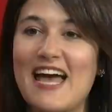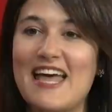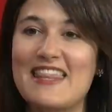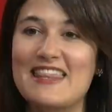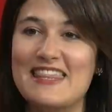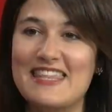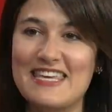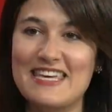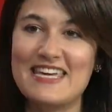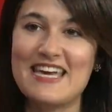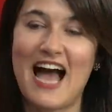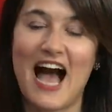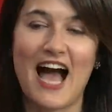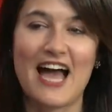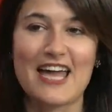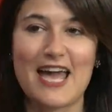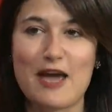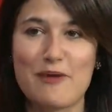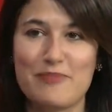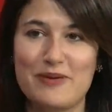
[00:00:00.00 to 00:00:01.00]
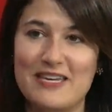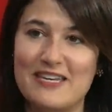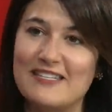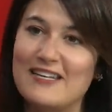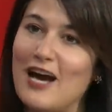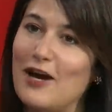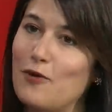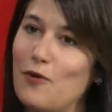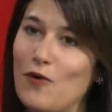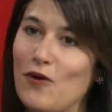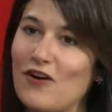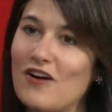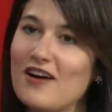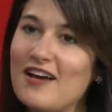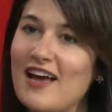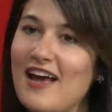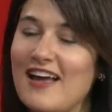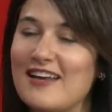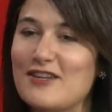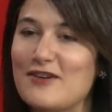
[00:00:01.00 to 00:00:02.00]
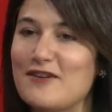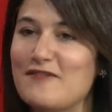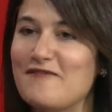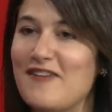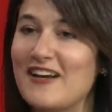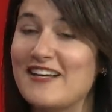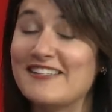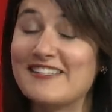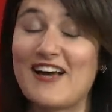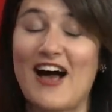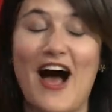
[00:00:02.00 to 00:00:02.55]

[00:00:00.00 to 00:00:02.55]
at theiap.org, and you can find us